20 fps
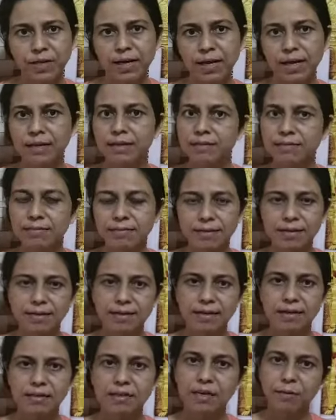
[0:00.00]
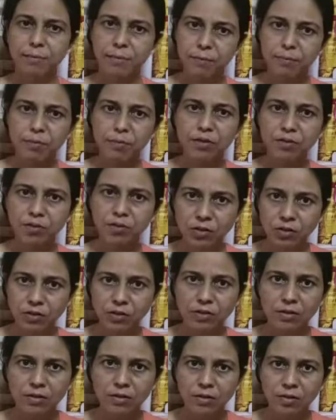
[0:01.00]
It is done in sleeping position.
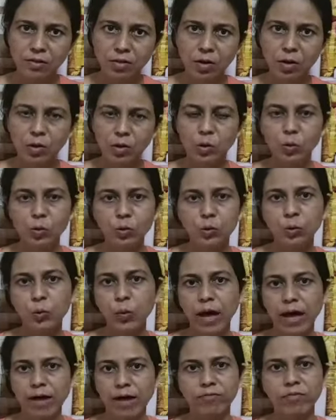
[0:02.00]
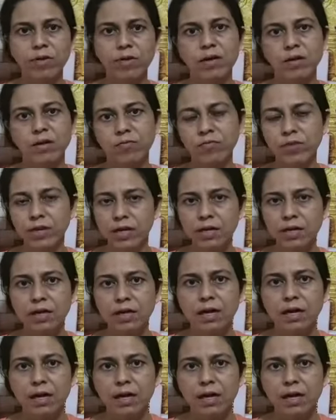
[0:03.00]
Those who have weak